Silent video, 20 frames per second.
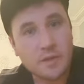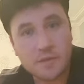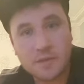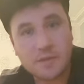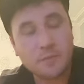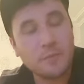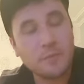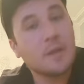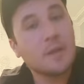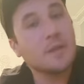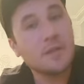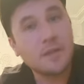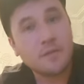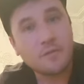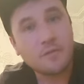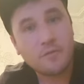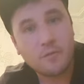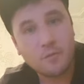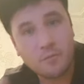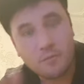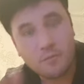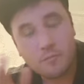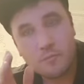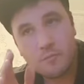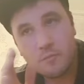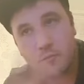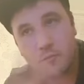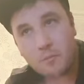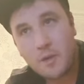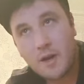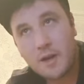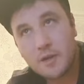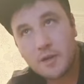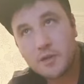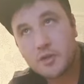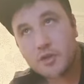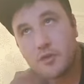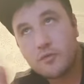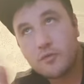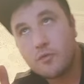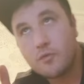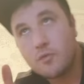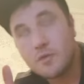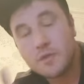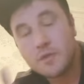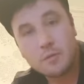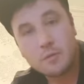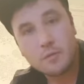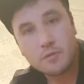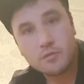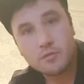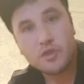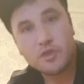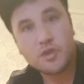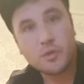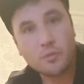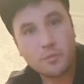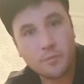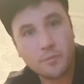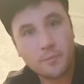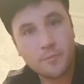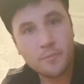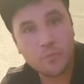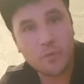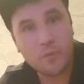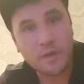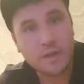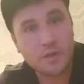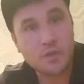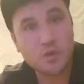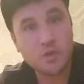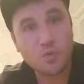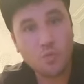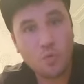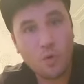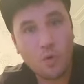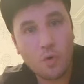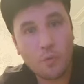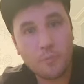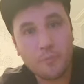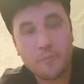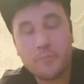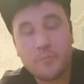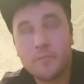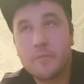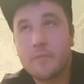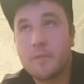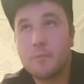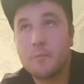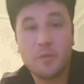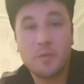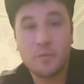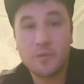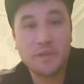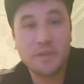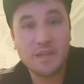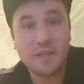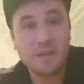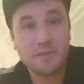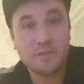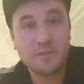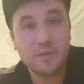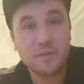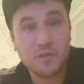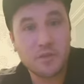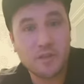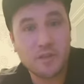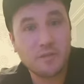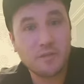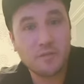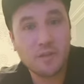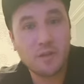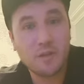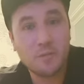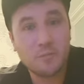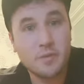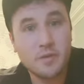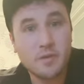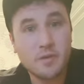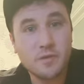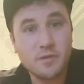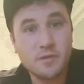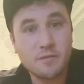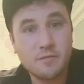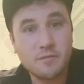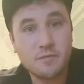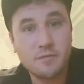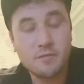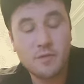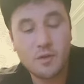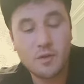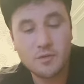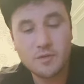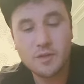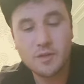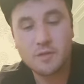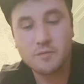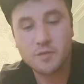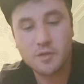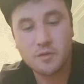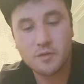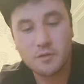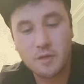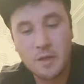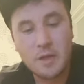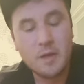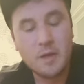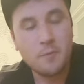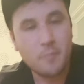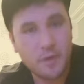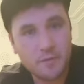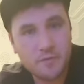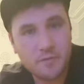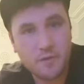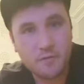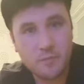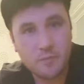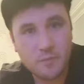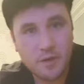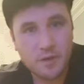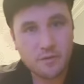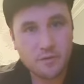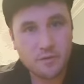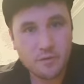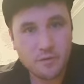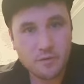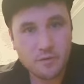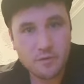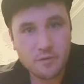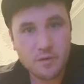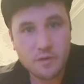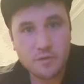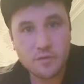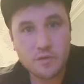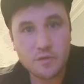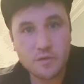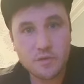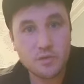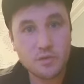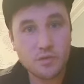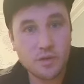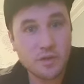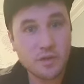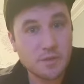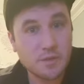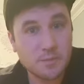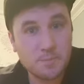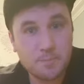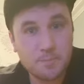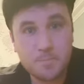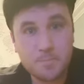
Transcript: dries is amazing from March through until about June when it gets too warm. But we didn't get to fish any of that because of lockdown. So my favourite method is dries.